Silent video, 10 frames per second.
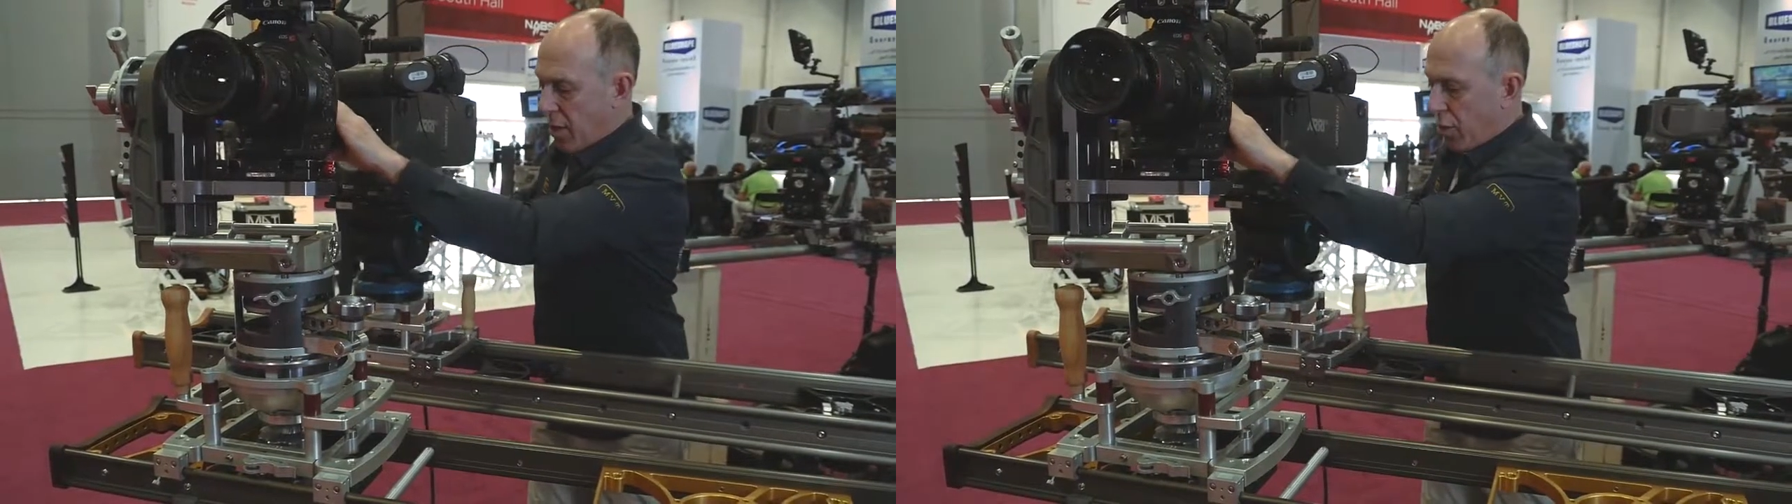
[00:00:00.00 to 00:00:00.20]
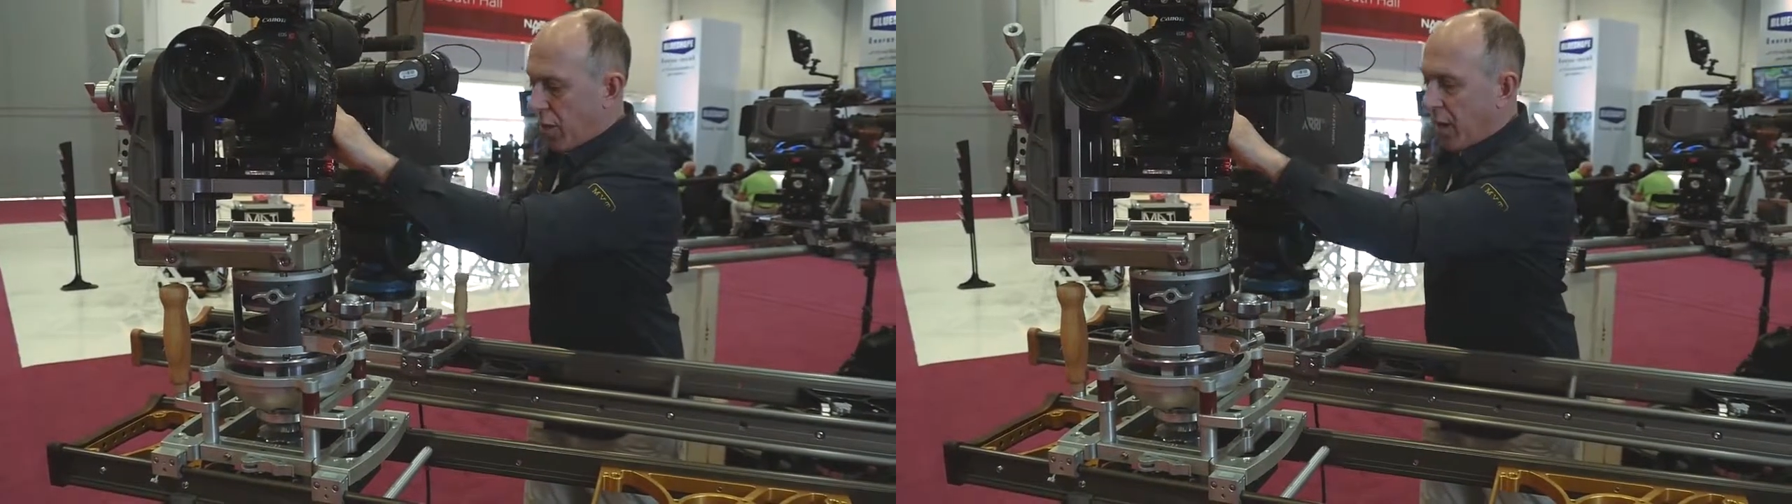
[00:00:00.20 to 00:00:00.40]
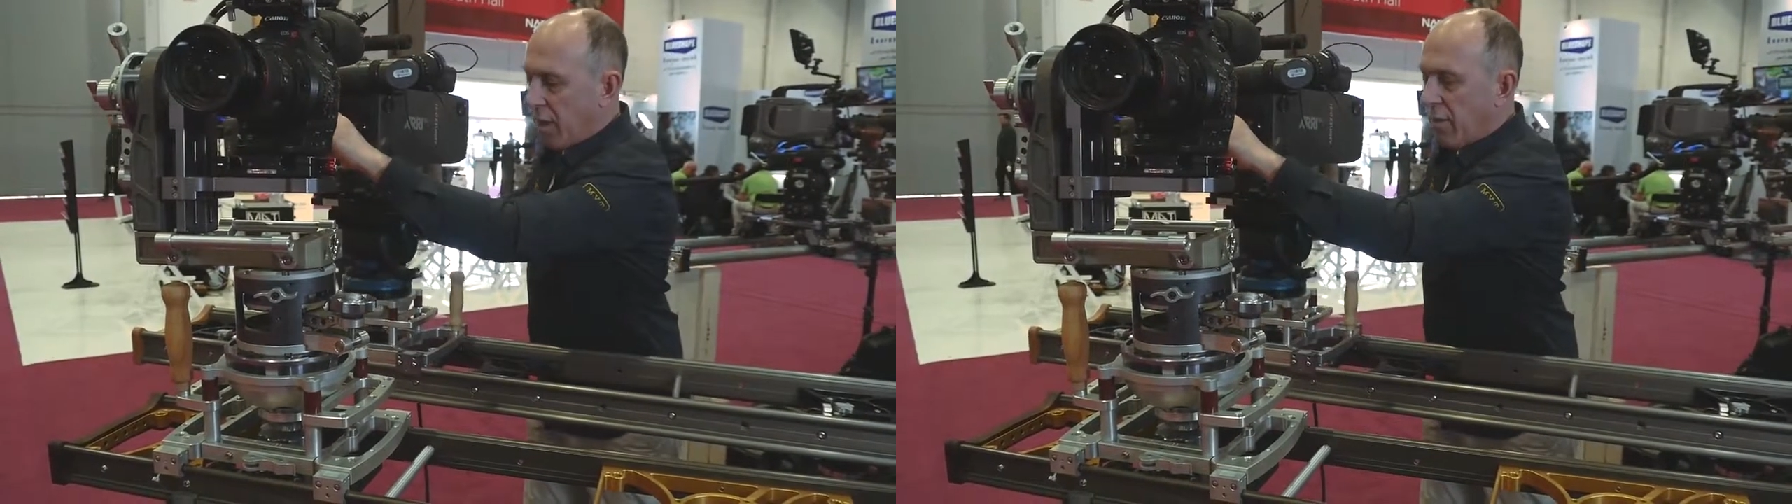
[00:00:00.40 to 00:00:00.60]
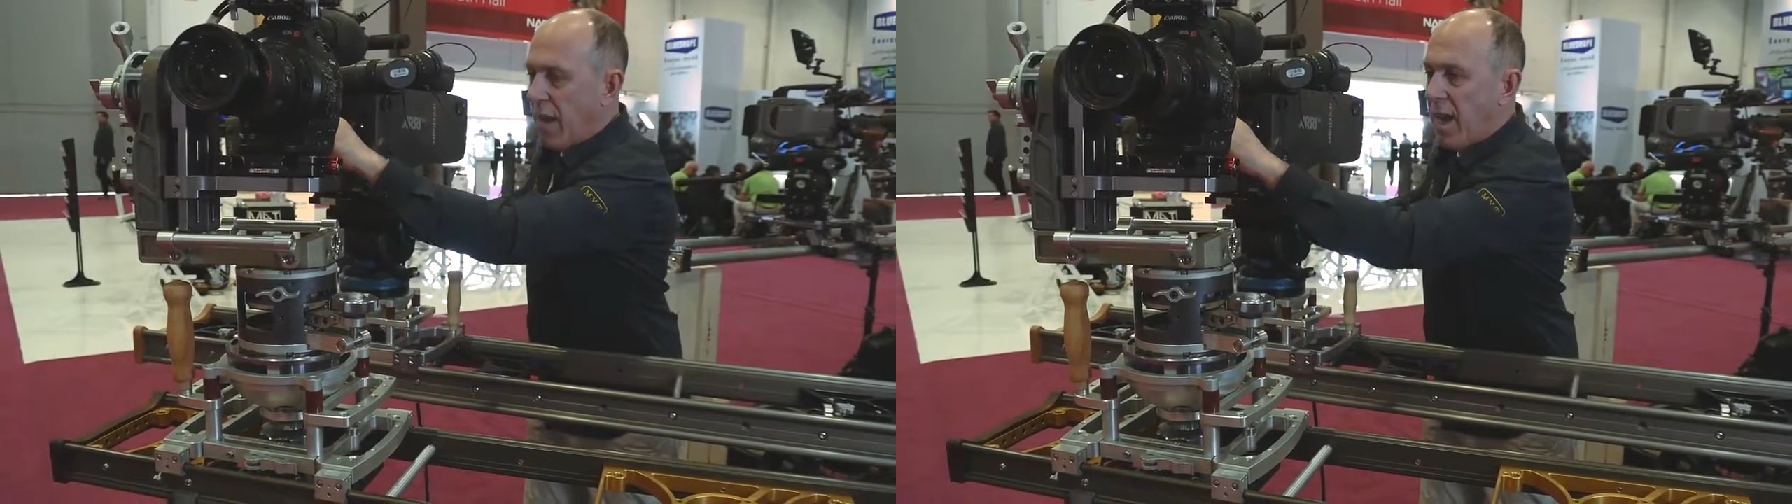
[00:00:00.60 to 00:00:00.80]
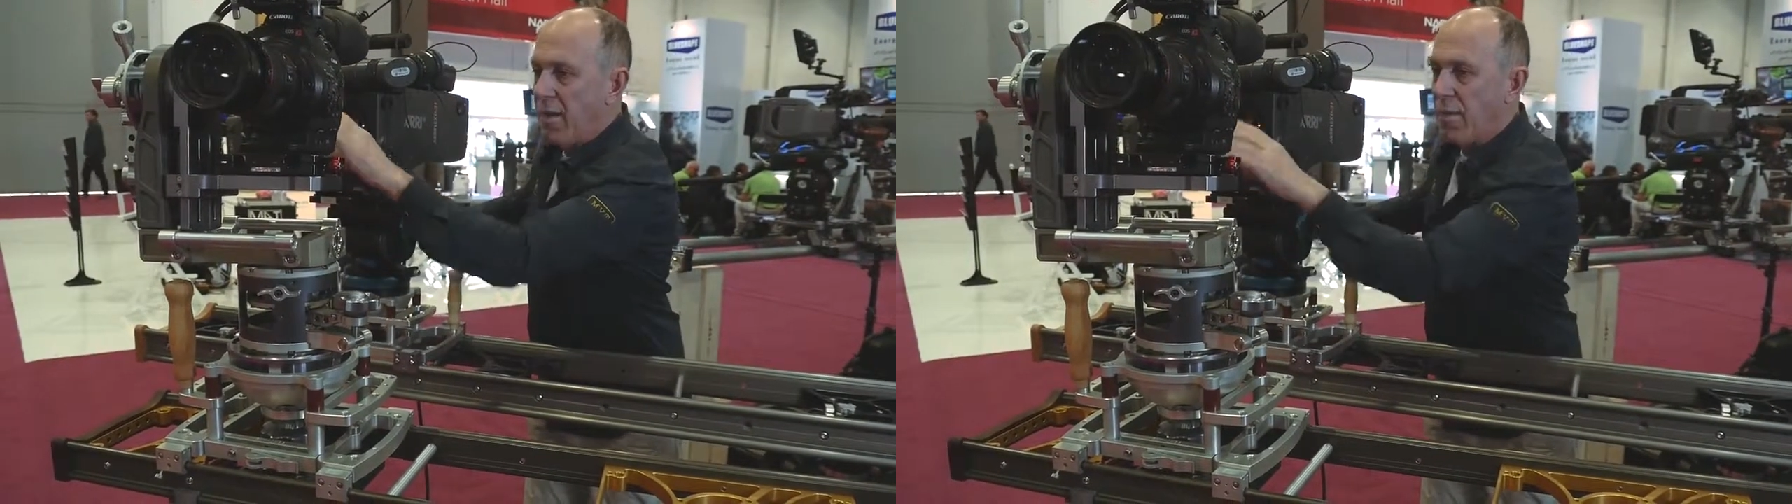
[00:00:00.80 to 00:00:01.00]
you kind of
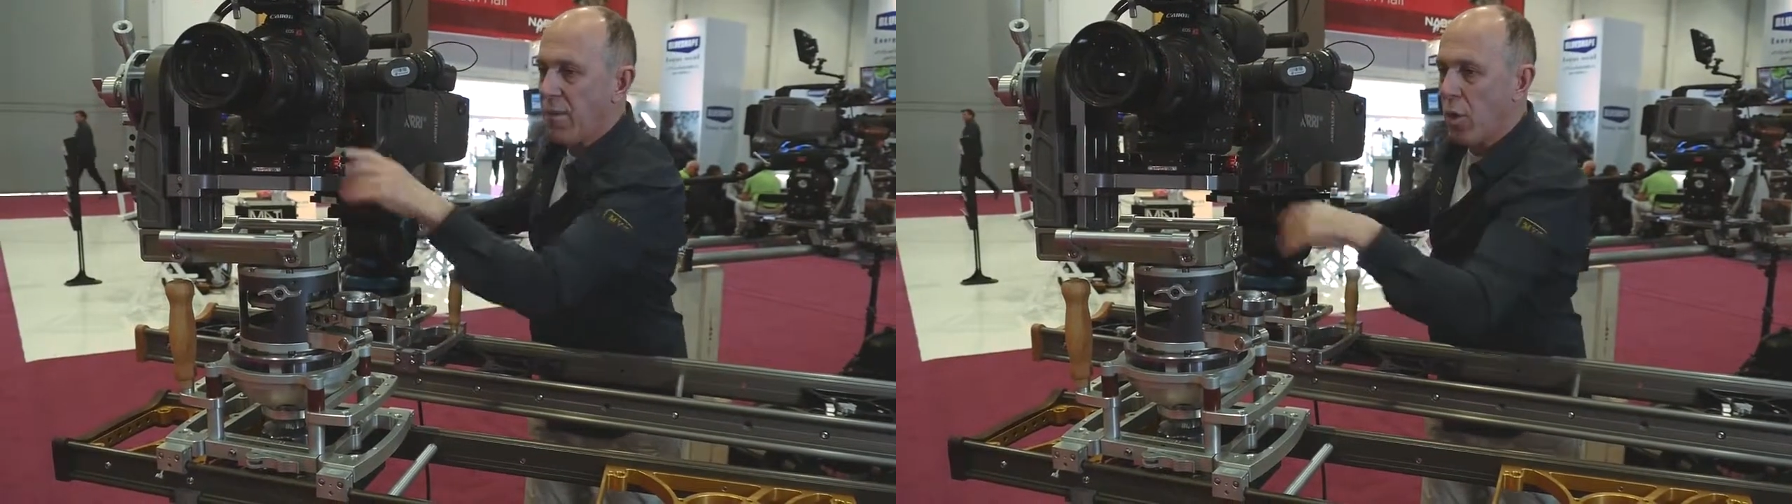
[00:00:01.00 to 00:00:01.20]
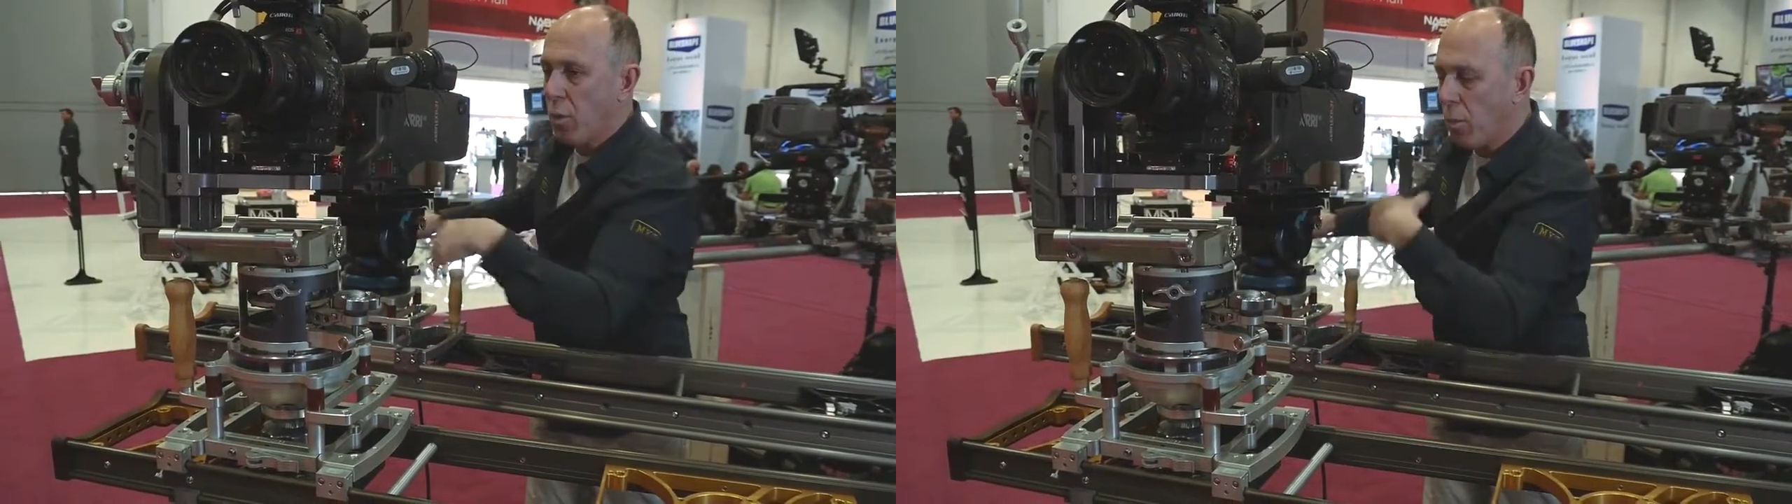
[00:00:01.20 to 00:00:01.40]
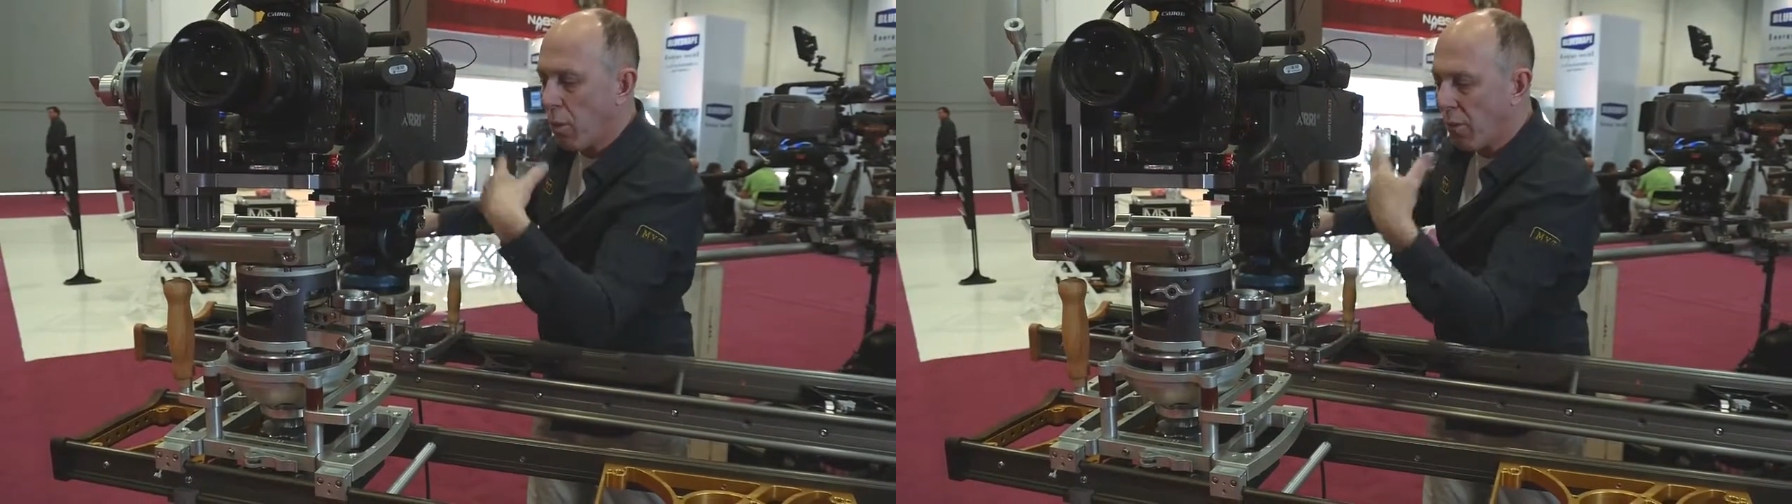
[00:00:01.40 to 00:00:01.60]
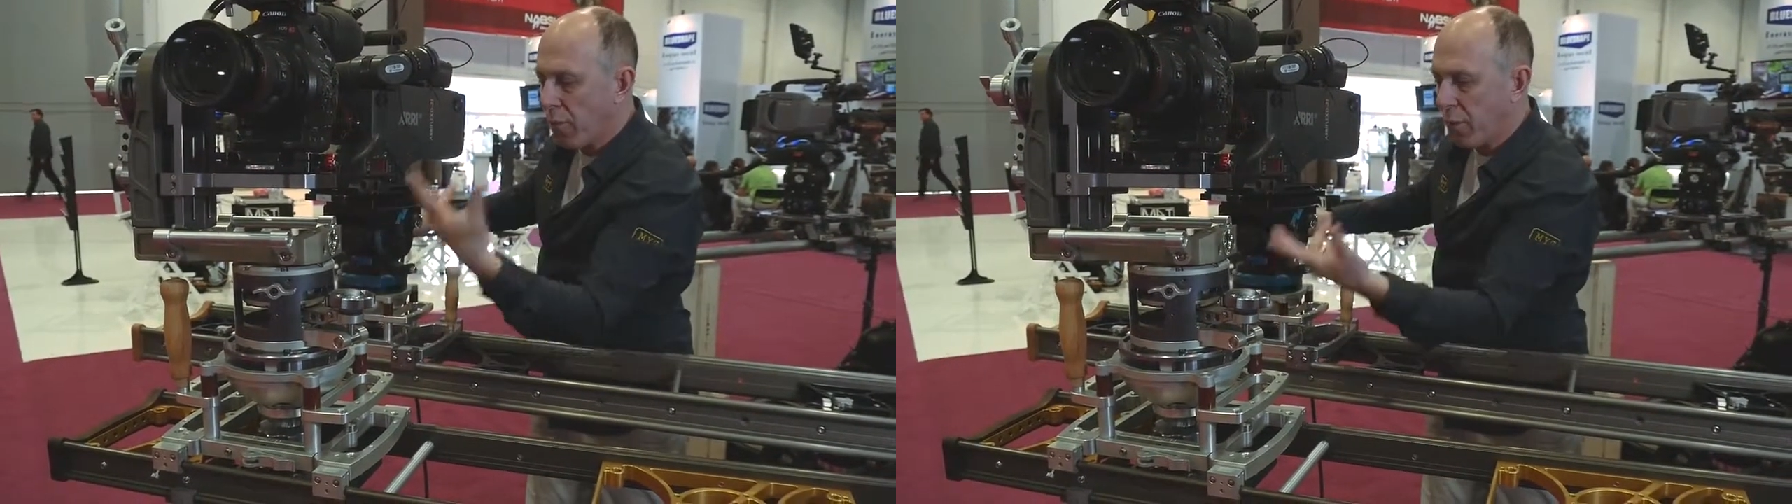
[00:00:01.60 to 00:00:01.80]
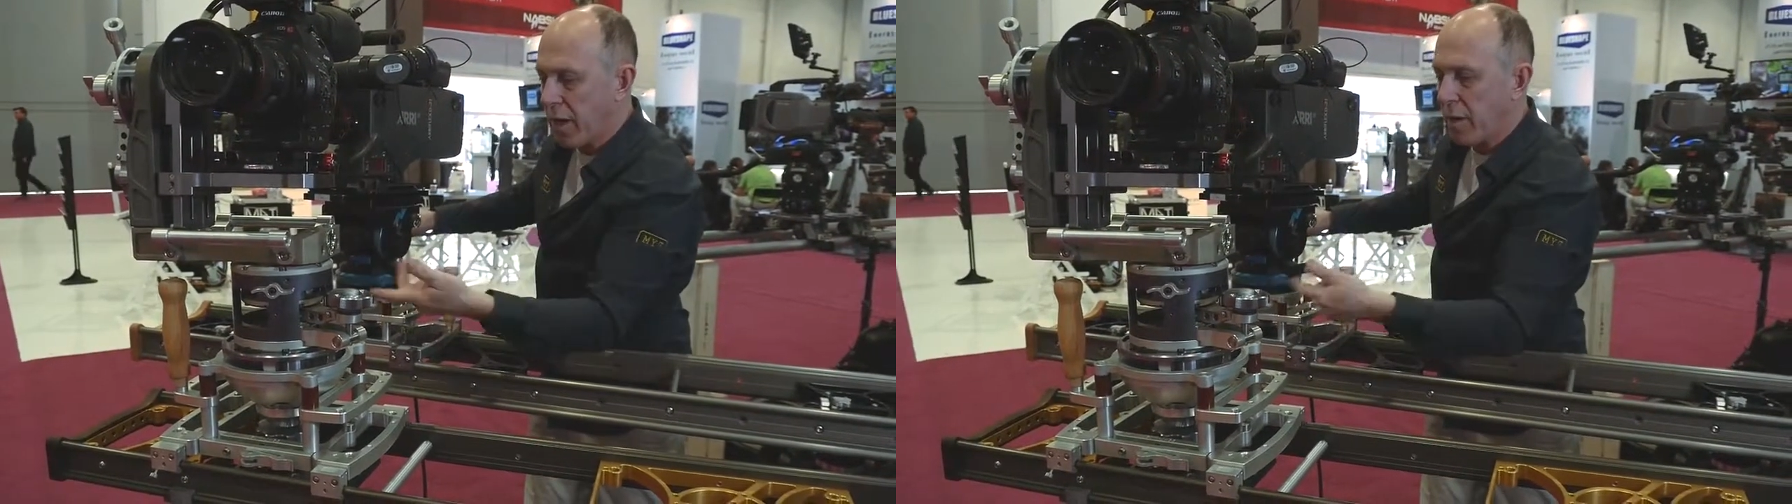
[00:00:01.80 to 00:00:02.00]
have more
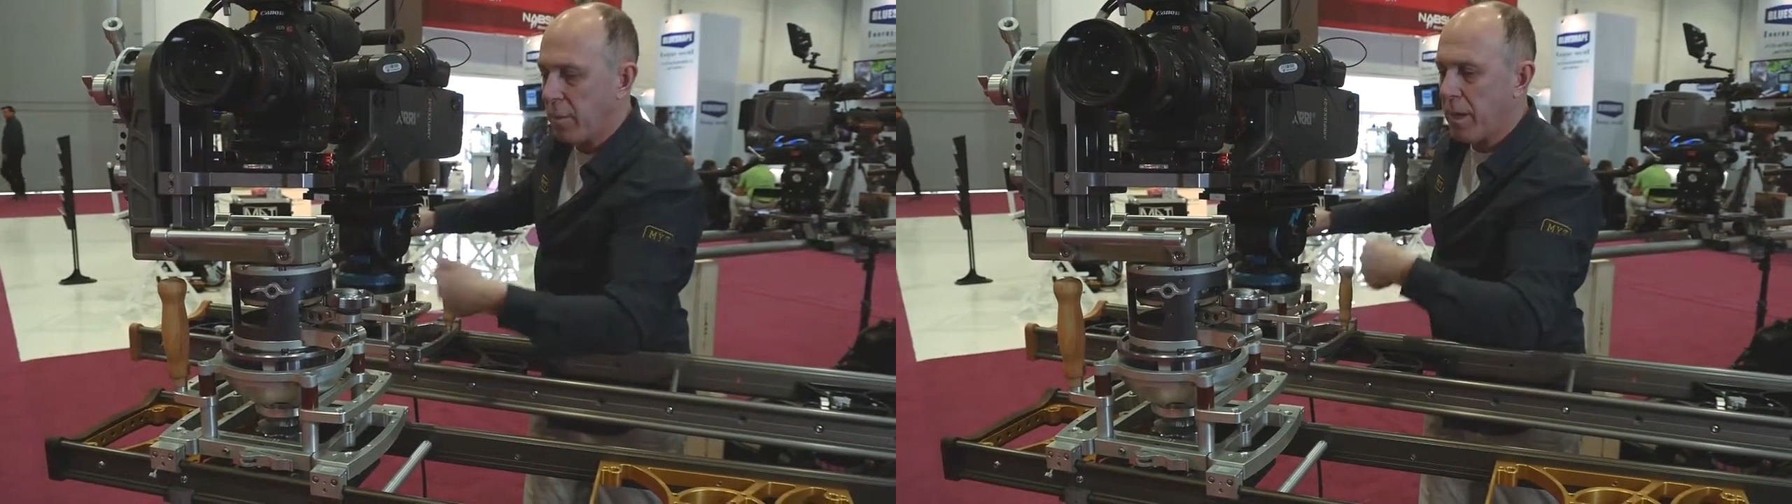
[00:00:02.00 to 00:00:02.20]
freedom